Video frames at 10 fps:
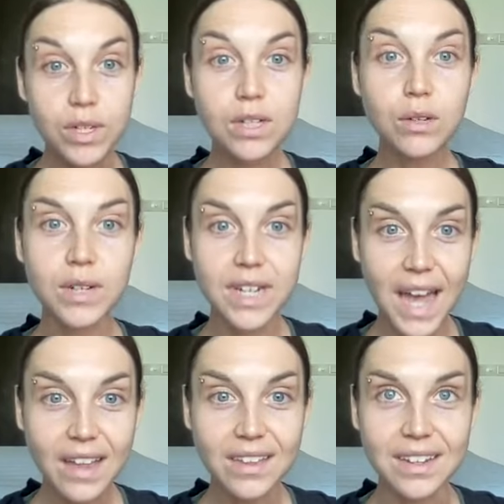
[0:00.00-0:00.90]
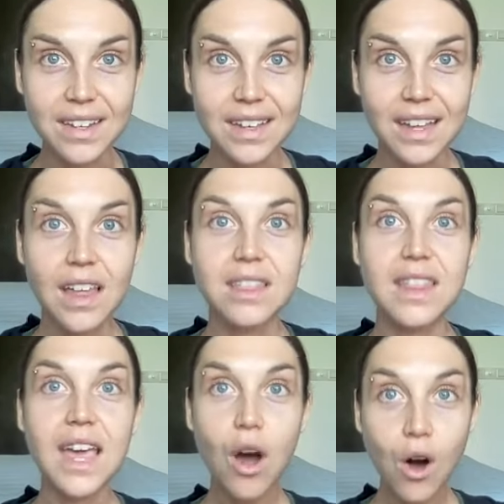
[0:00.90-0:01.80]
real reality,
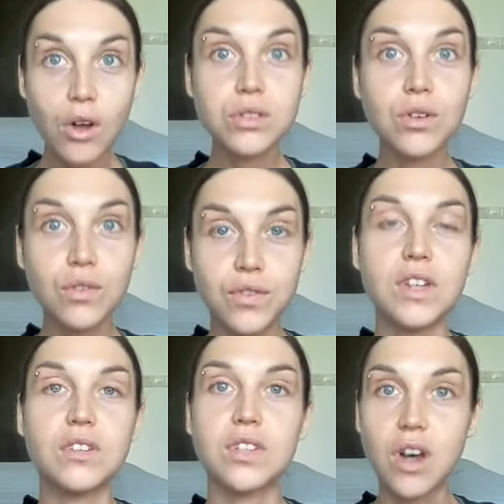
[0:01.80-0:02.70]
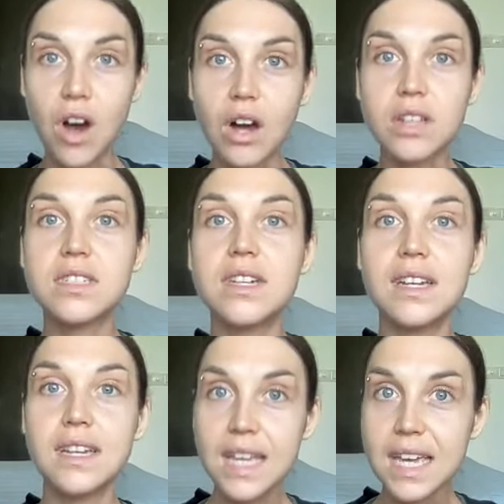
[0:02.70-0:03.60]
they also feel the
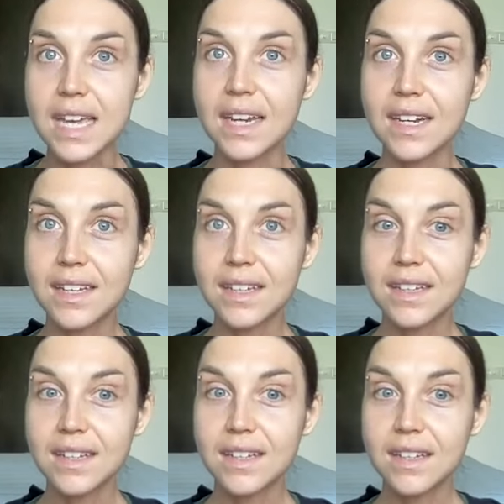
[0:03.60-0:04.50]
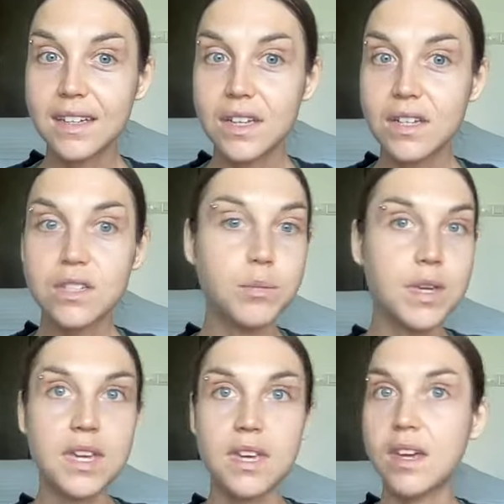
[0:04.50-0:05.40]
constant need to
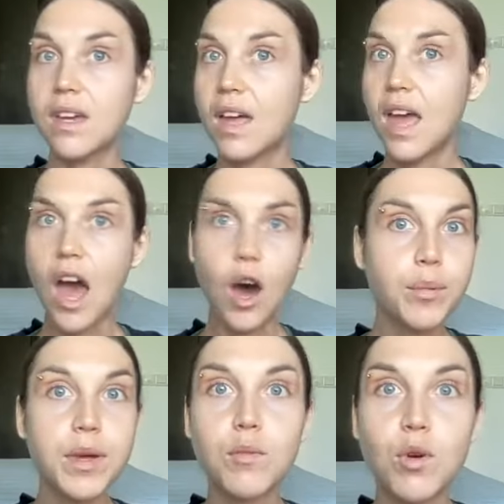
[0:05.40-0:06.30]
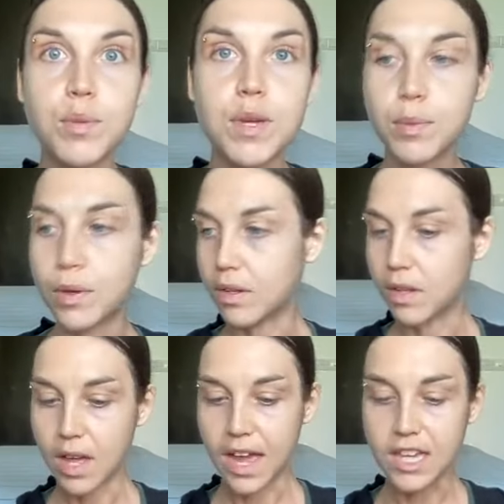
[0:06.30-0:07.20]
be helping more
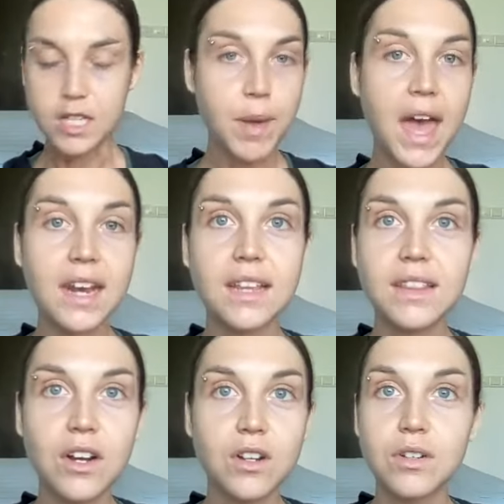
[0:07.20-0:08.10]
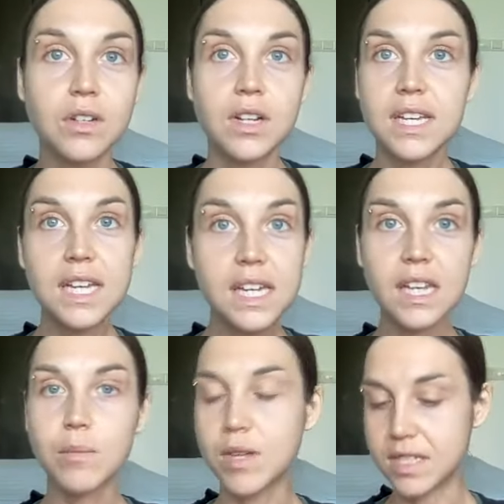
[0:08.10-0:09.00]
people, expanding their
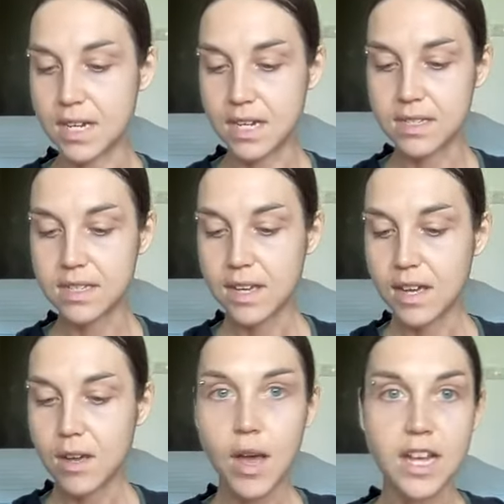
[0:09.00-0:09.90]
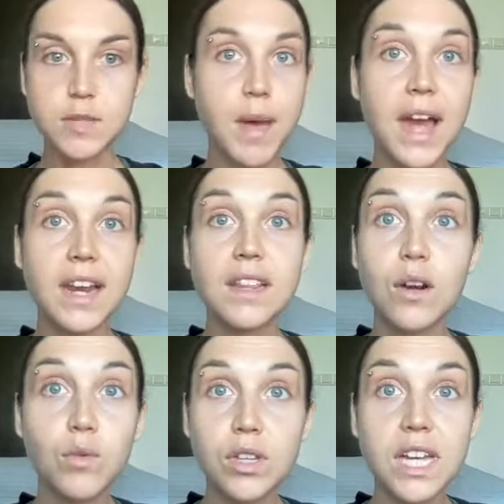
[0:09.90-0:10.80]
healing business, expanding
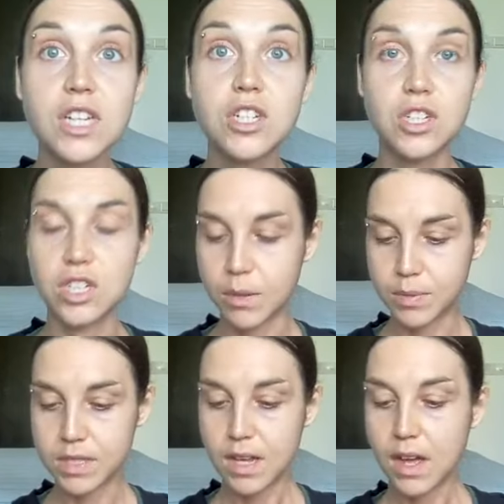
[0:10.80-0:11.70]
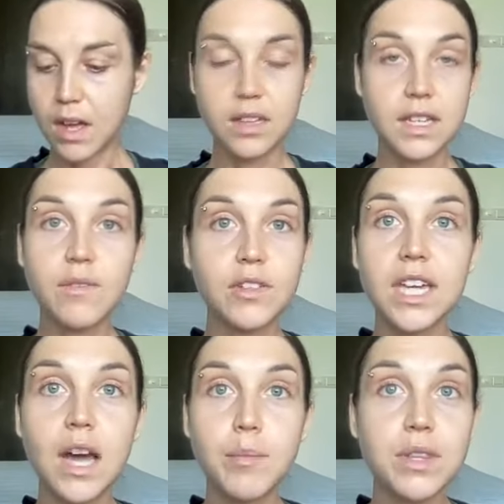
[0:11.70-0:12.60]
their relationships,
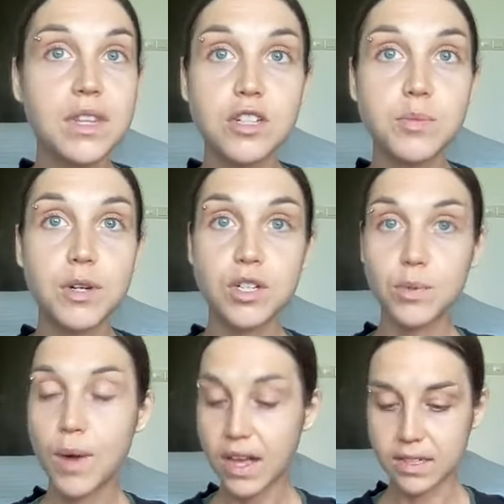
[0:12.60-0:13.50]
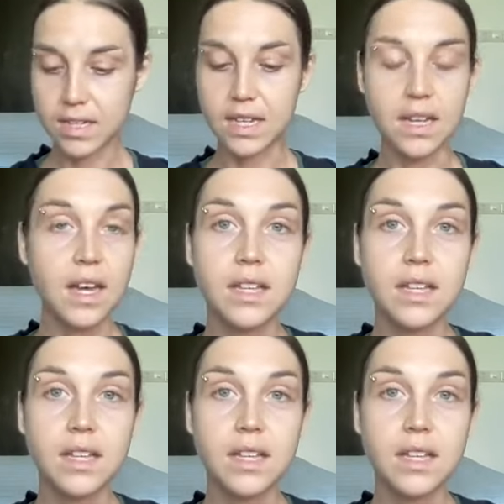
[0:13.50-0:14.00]
leveling up in their spirituality,